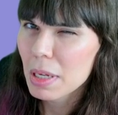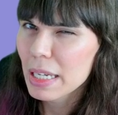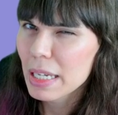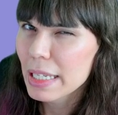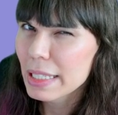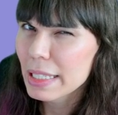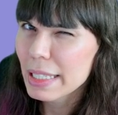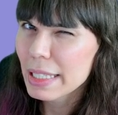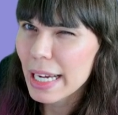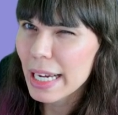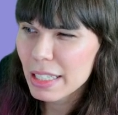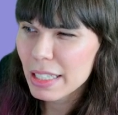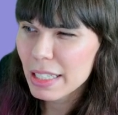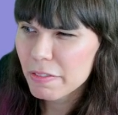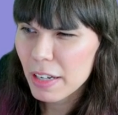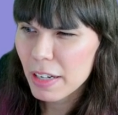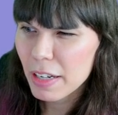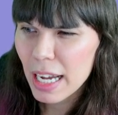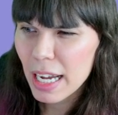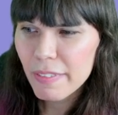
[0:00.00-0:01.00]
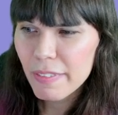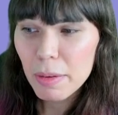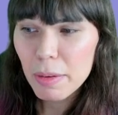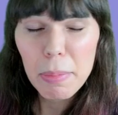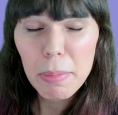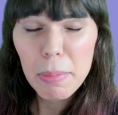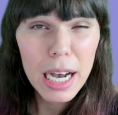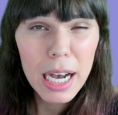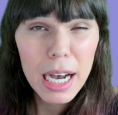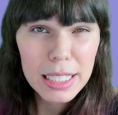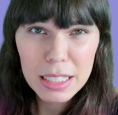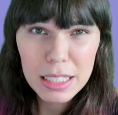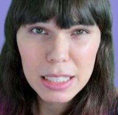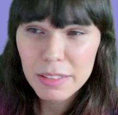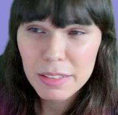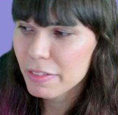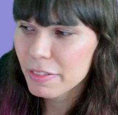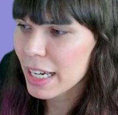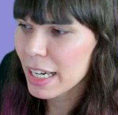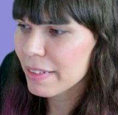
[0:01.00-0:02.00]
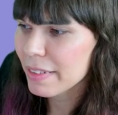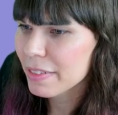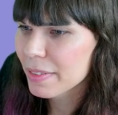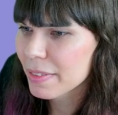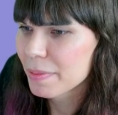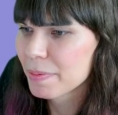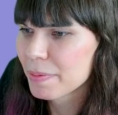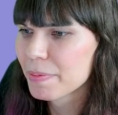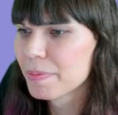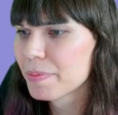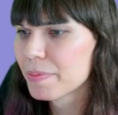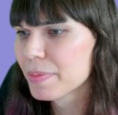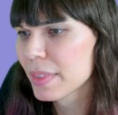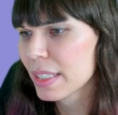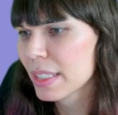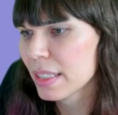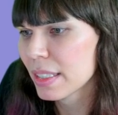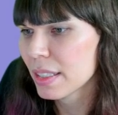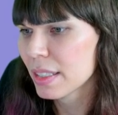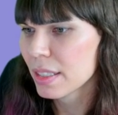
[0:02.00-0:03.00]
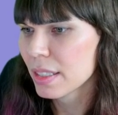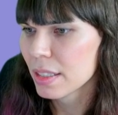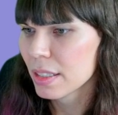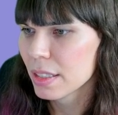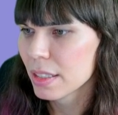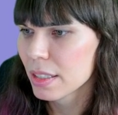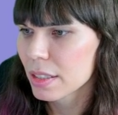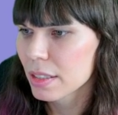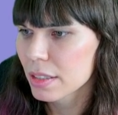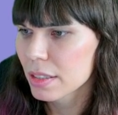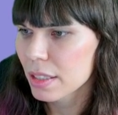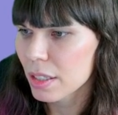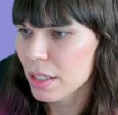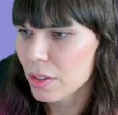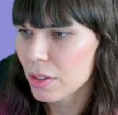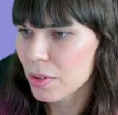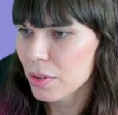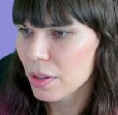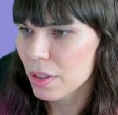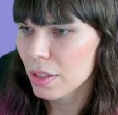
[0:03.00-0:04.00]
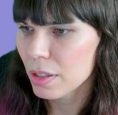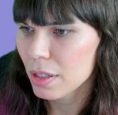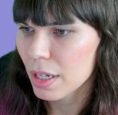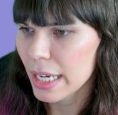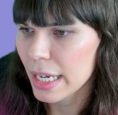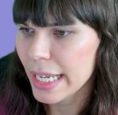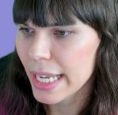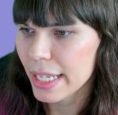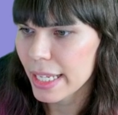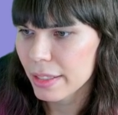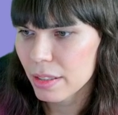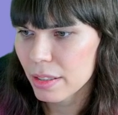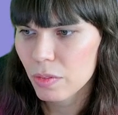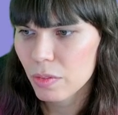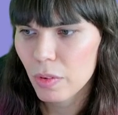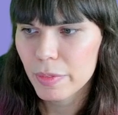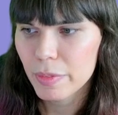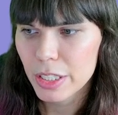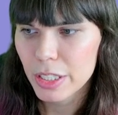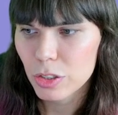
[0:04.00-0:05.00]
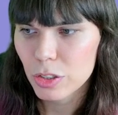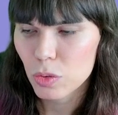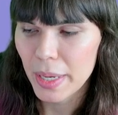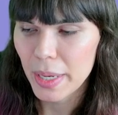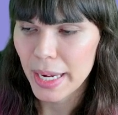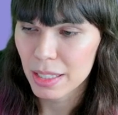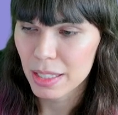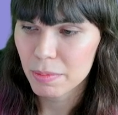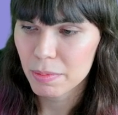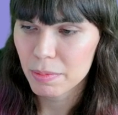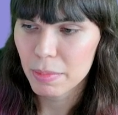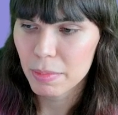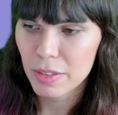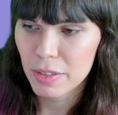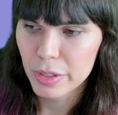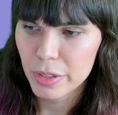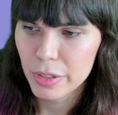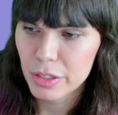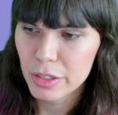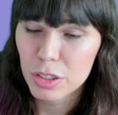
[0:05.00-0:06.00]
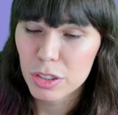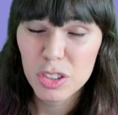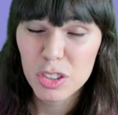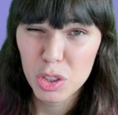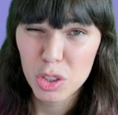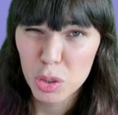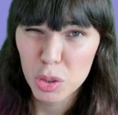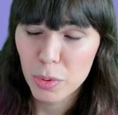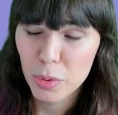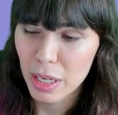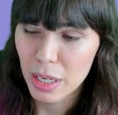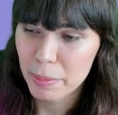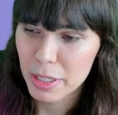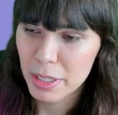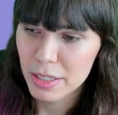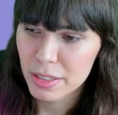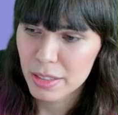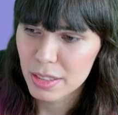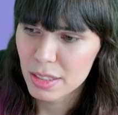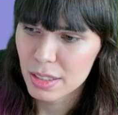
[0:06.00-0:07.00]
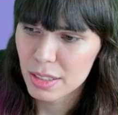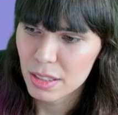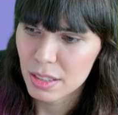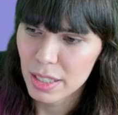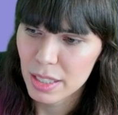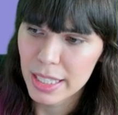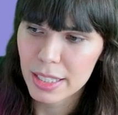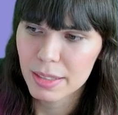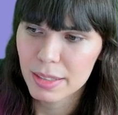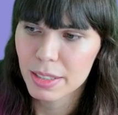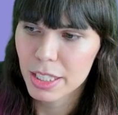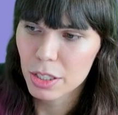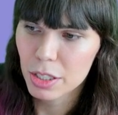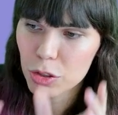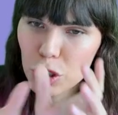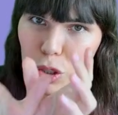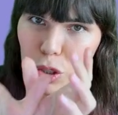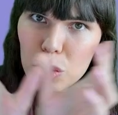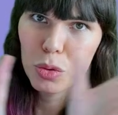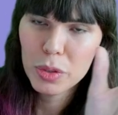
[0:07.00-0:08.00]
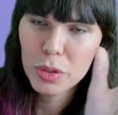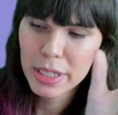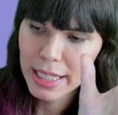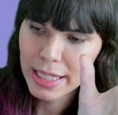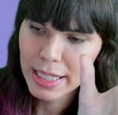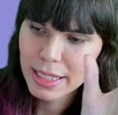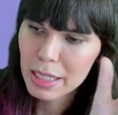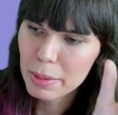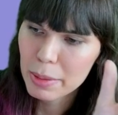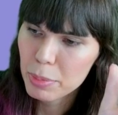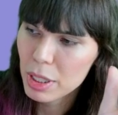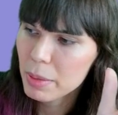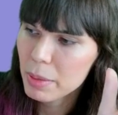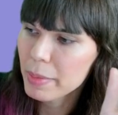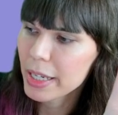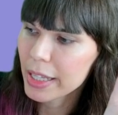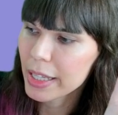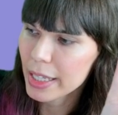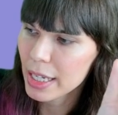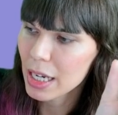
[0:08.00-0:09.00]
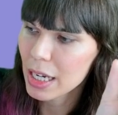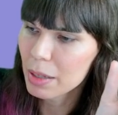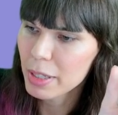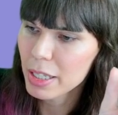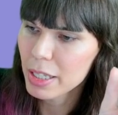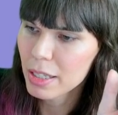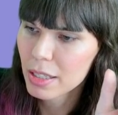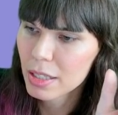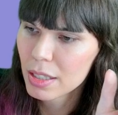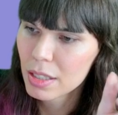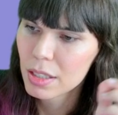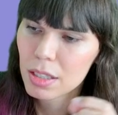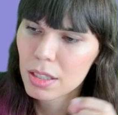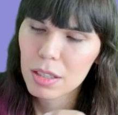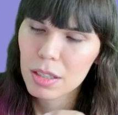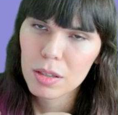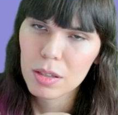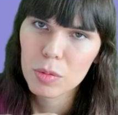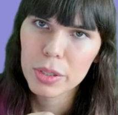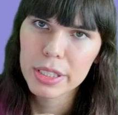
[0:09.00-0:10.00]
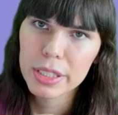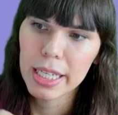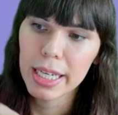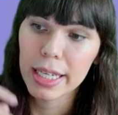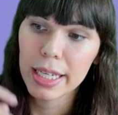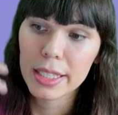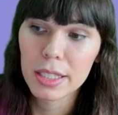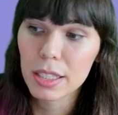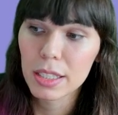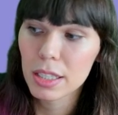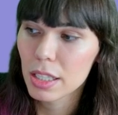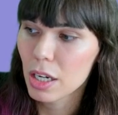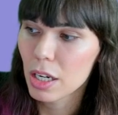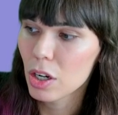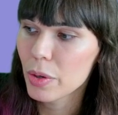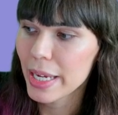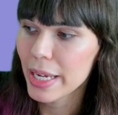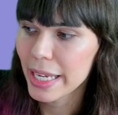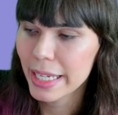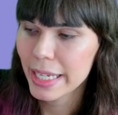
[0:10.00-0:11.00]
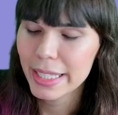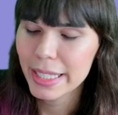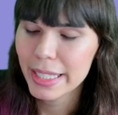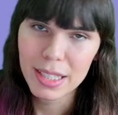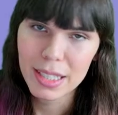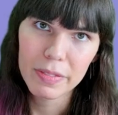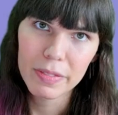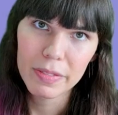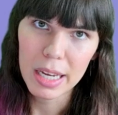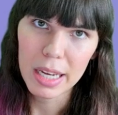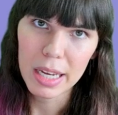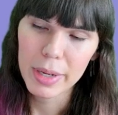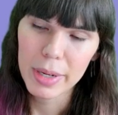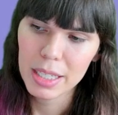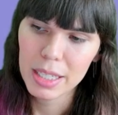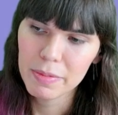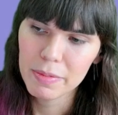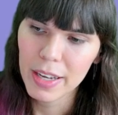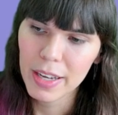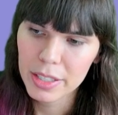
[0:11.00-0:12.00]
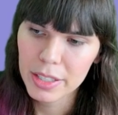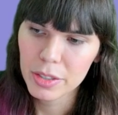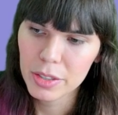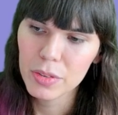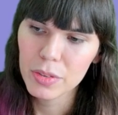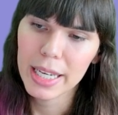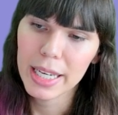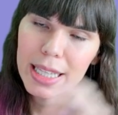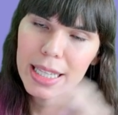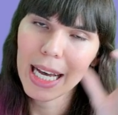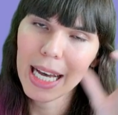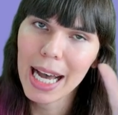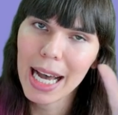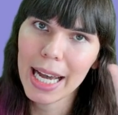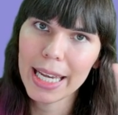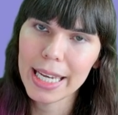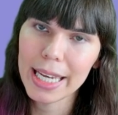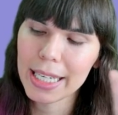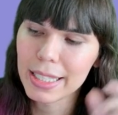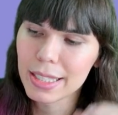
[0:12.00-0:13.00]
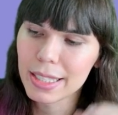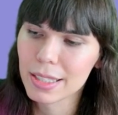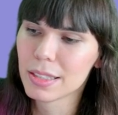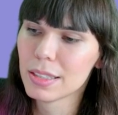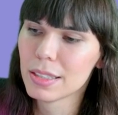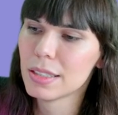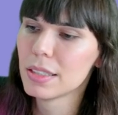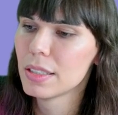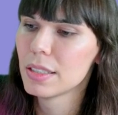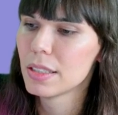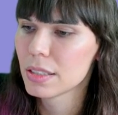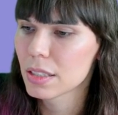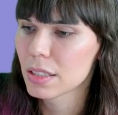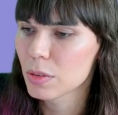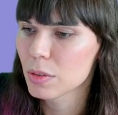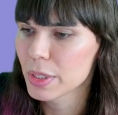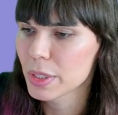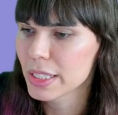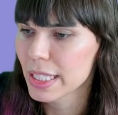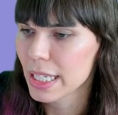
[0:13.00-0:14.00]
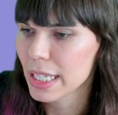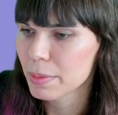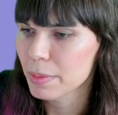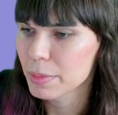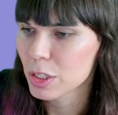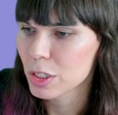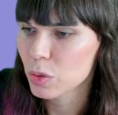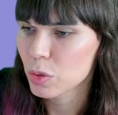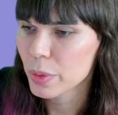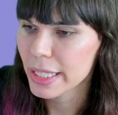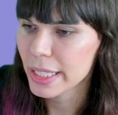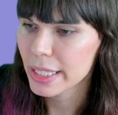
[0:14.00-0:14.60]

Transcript: -5 and +5. So again, when we use random, if we use 2 parameters, like, you know, 2 things separated by the comma, we're saying the low end of that random value and the high end. So we're saying between